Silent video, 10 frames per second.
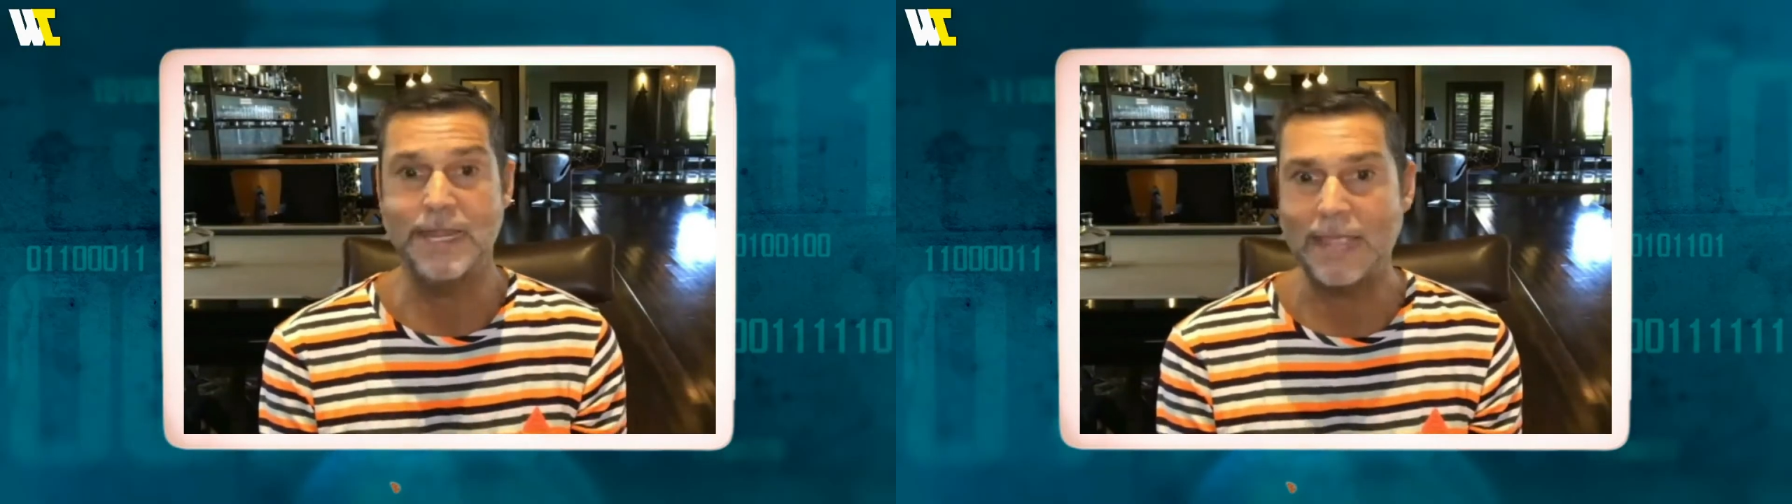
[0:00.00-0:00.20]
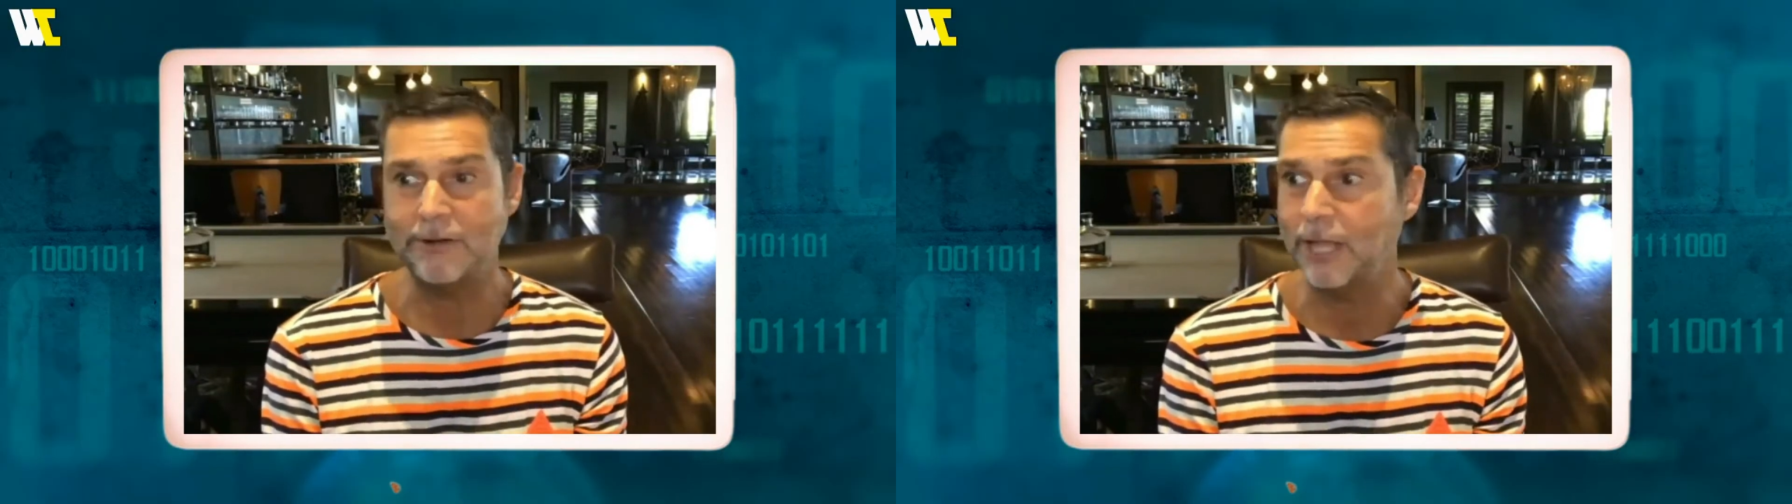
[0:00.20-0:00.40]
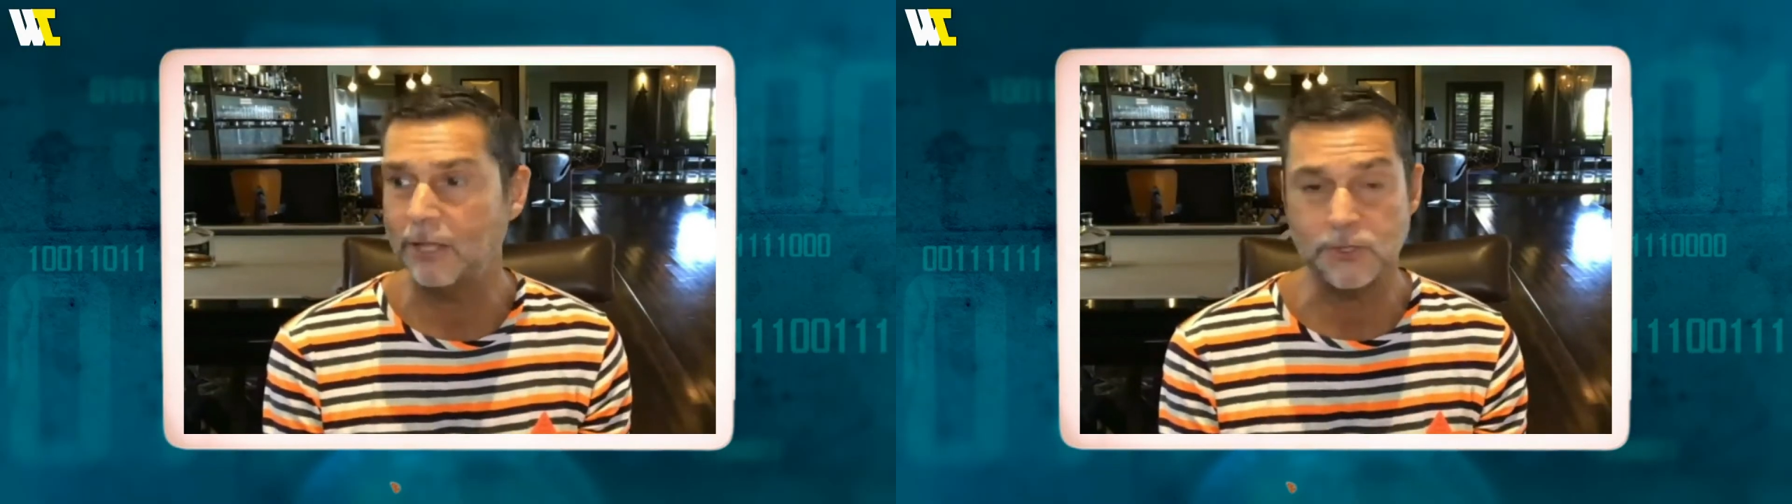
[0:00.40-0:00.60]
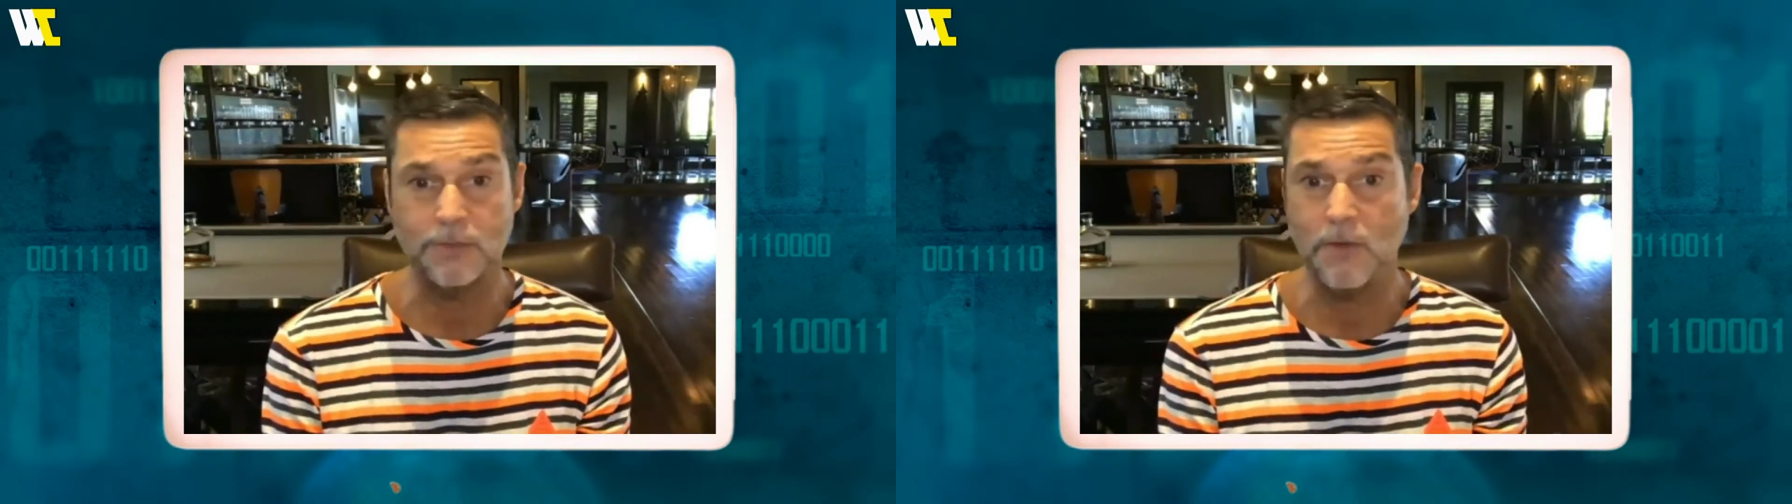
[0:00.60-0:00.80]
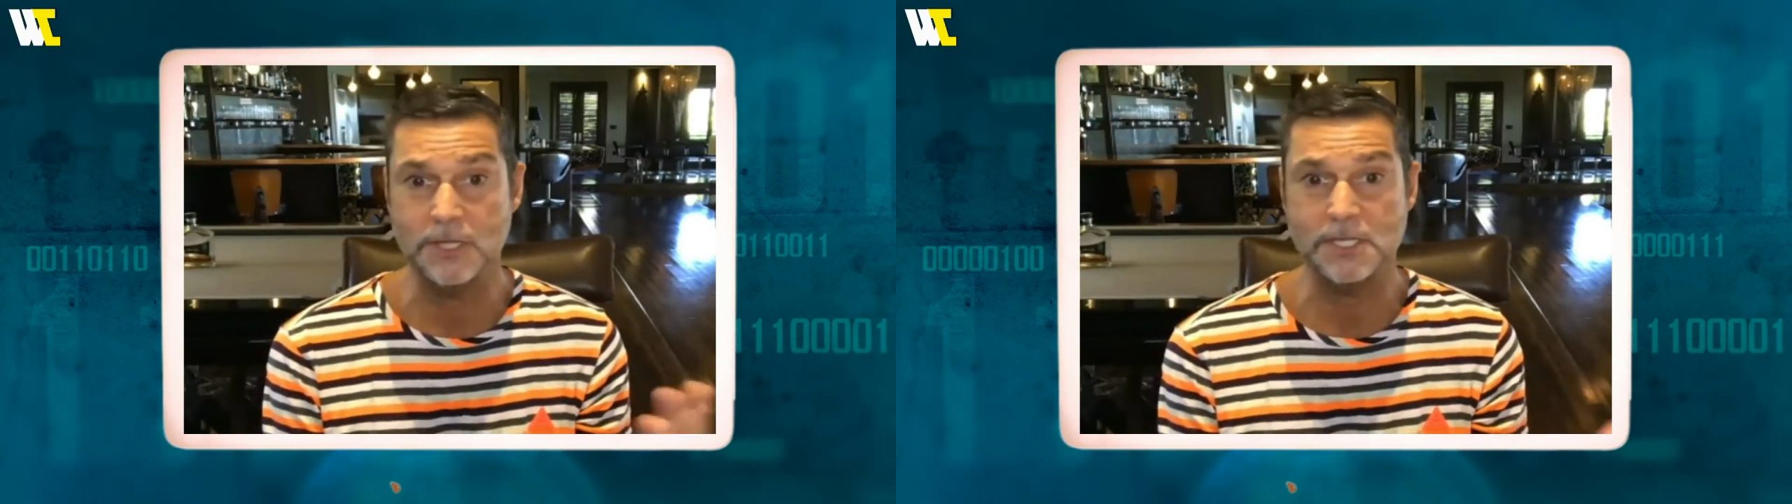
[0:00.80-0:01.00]
agricultural
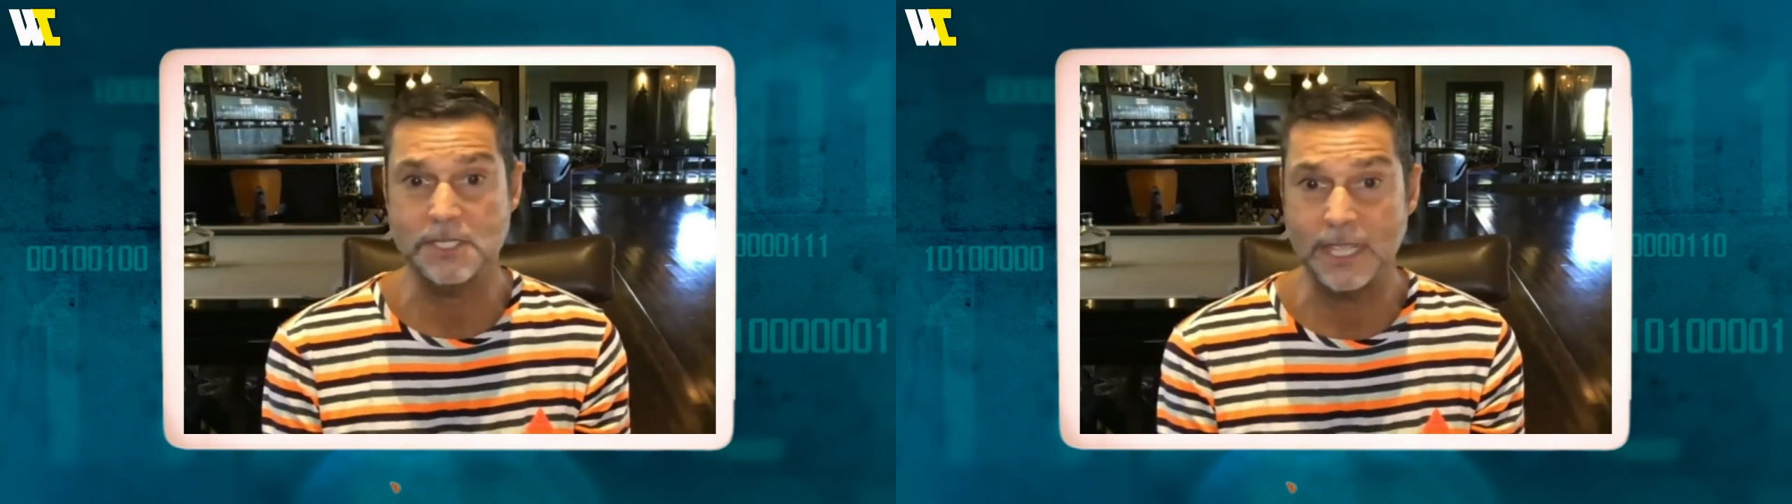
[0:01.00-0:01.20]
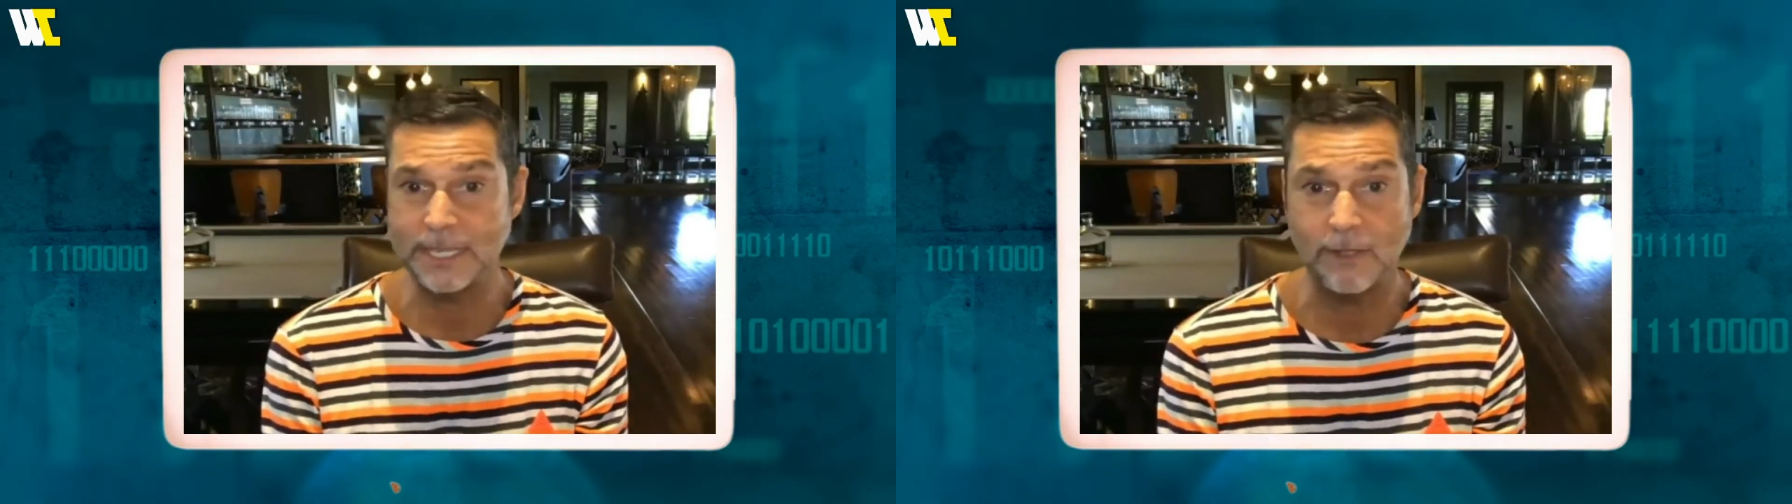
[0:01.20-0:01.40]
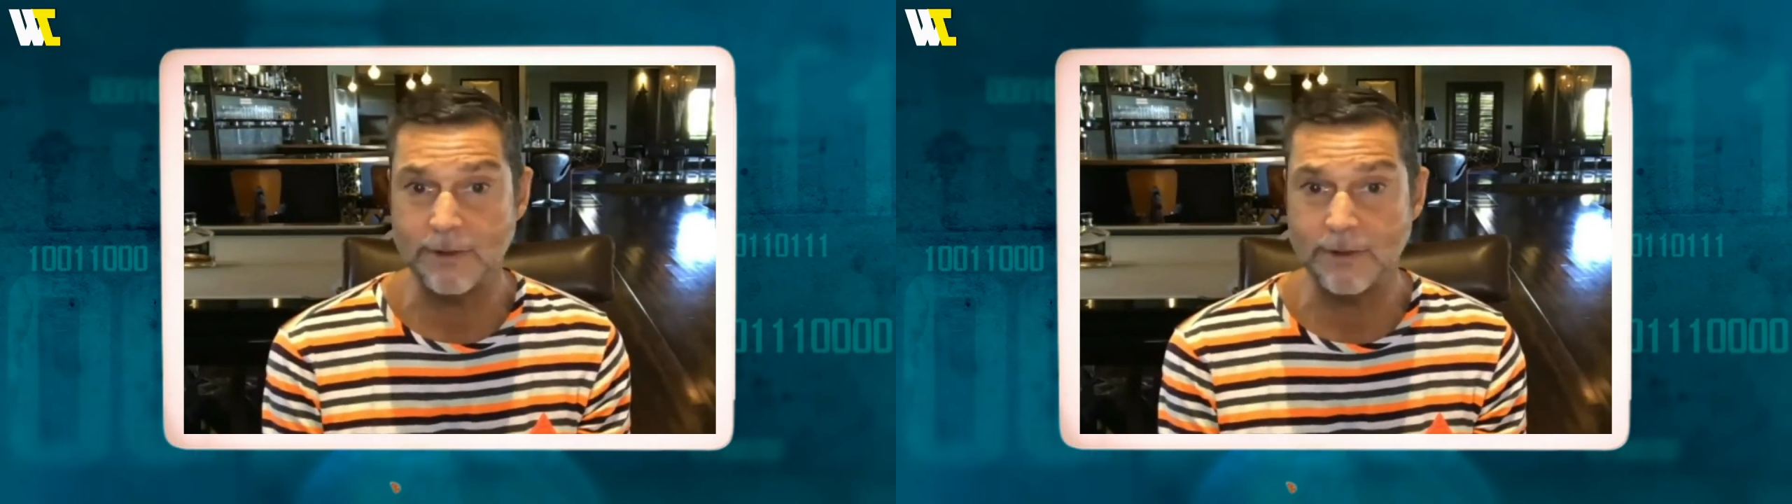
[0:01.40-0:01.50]
commodities, they can go